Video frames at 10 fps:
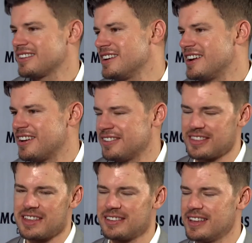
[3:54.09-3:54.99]
You know,
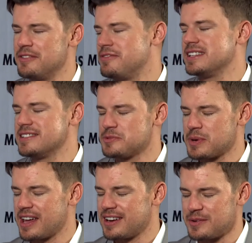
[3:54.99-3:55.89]
invented
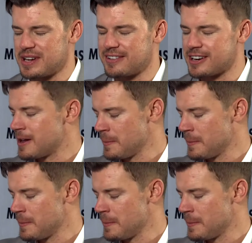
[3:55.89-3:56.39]
spaghetti, whatever.